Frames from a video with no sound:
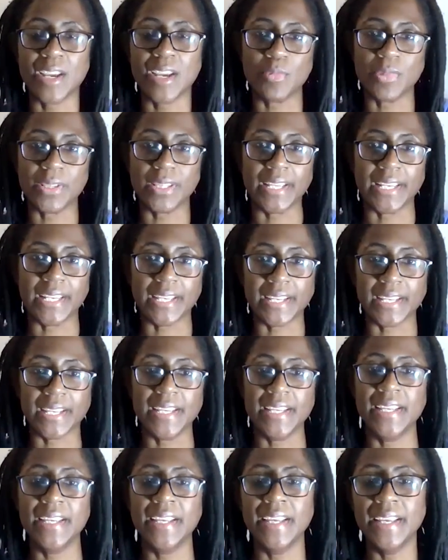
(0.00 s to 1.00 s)
to
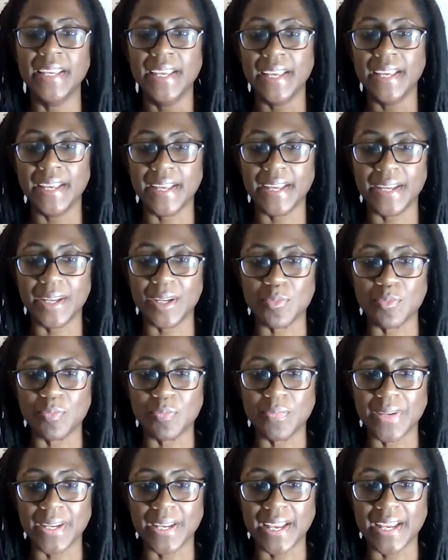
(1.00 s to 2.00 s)
ambulating.
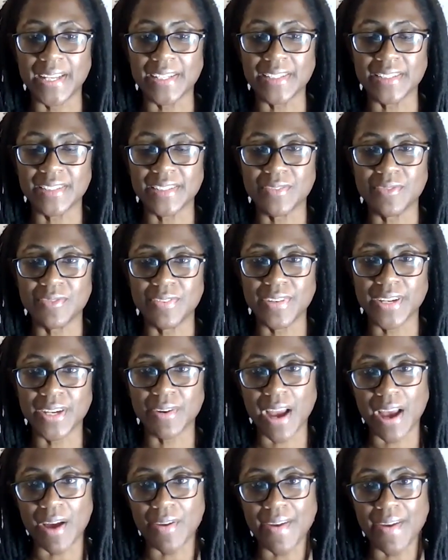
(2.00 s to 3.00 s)
Um, and just to
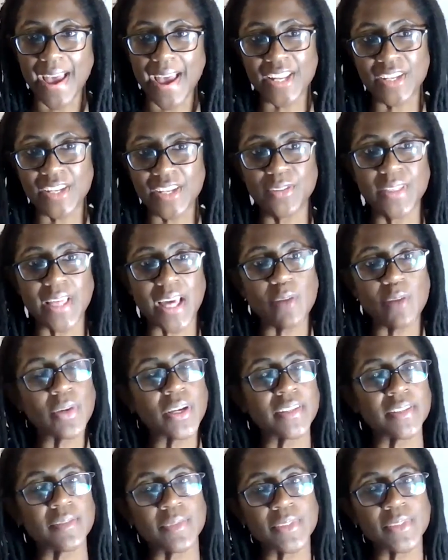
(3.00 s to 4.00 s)
figure out how to do that
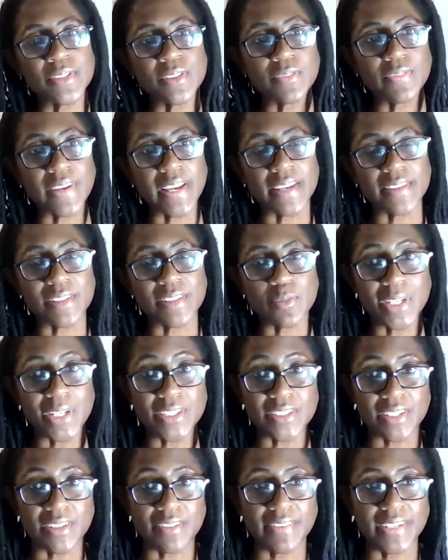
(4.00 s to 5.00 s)
because Miss Sophie has
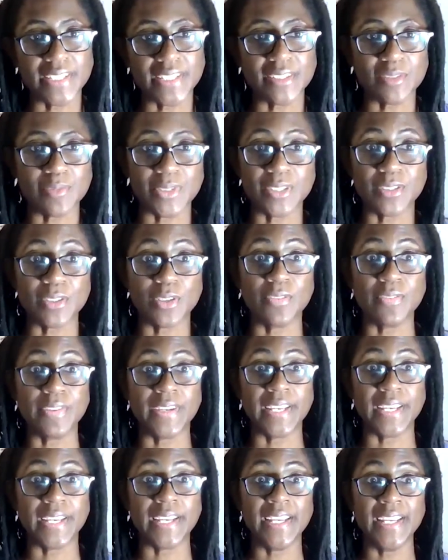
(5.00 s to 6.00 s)
dementia, right? So Miss
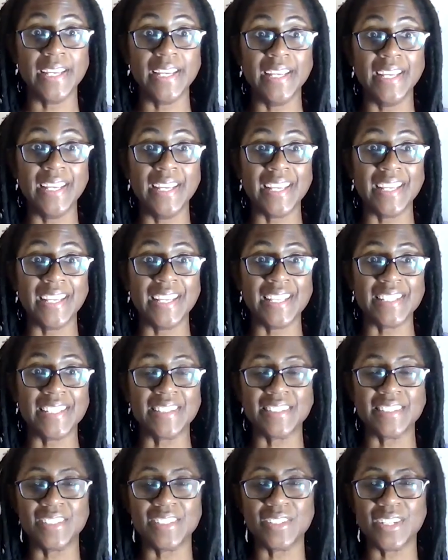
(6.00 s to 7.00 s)
Sophie
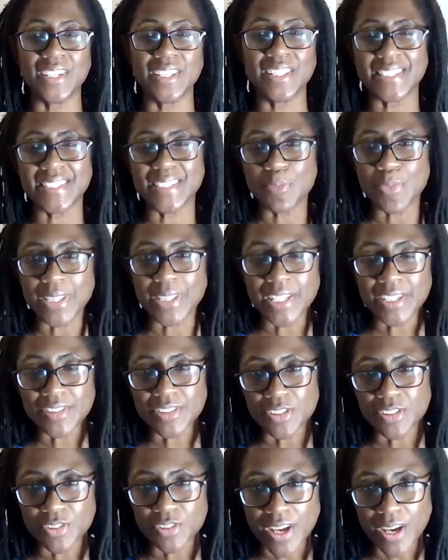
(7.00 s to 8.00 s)
is in the
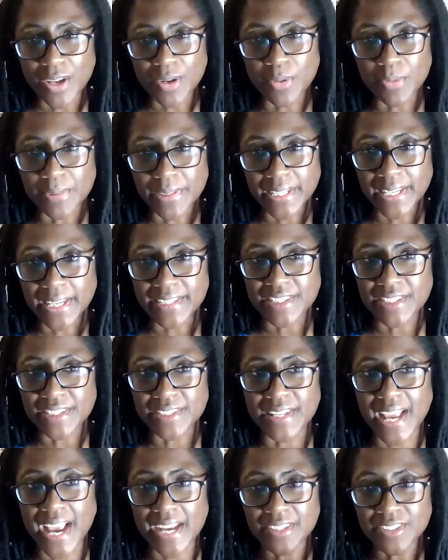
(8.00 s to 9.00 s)
simulation, you're not only
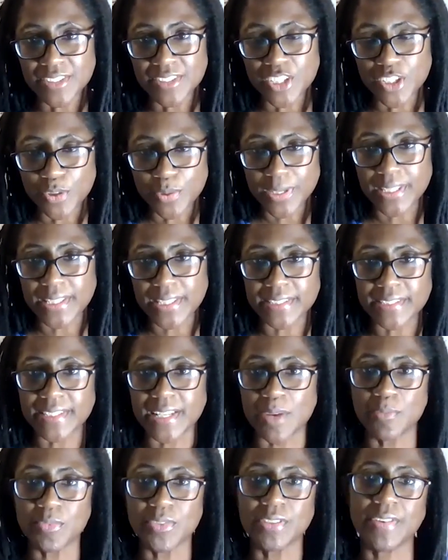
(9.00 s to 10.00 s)
just executing the
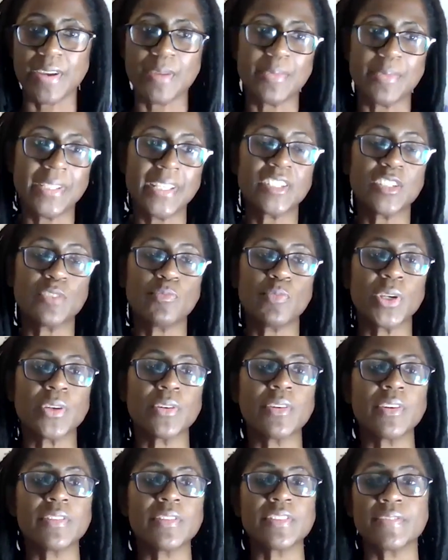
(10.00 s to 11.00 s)
steps of ambulation, but
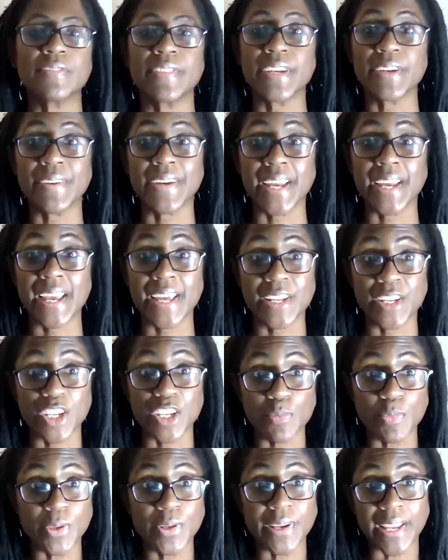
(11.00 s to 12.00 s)
you're also figuring out how to
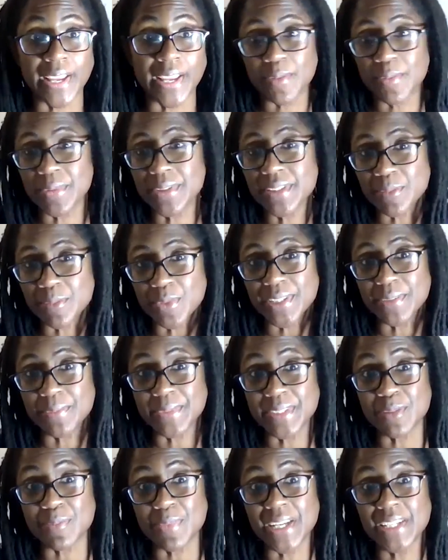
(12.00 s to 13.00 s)
communicate with someone
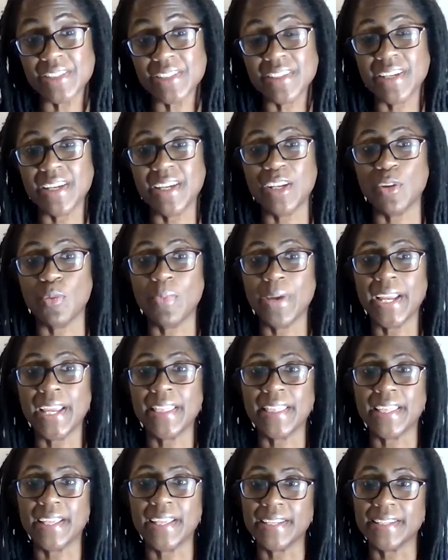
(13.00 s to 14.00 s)
with dementia in a
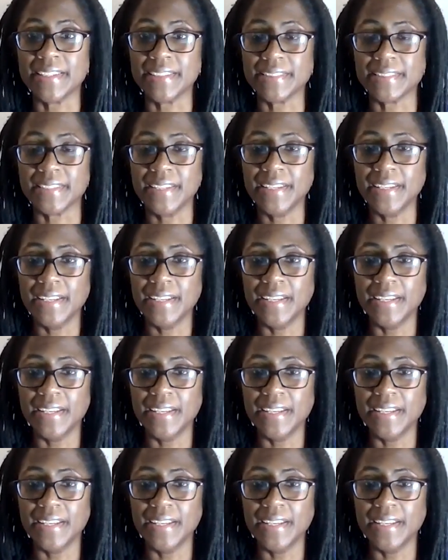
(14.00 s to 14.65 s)
way that is